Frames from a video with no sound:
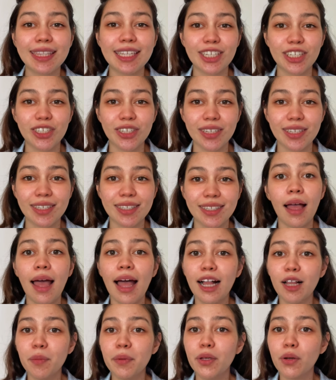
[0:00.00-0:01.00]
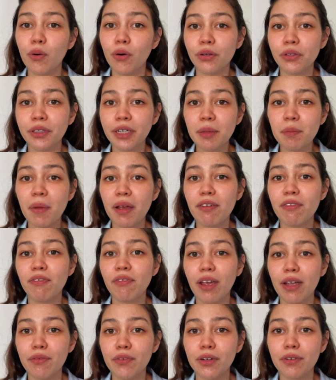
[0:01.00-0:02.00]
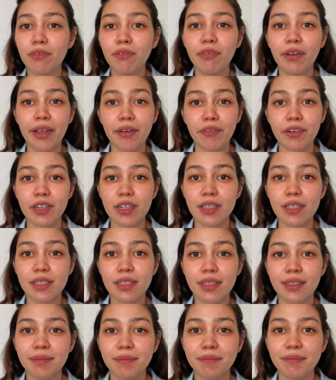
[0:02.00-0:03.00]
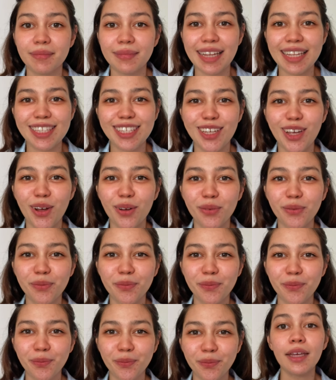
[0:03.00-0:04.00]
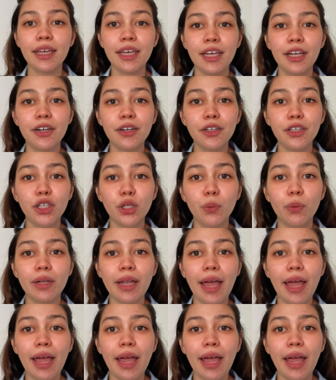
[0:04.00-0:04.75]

dishes. I'll be ordering my favorite flavors. Let's go. Here you will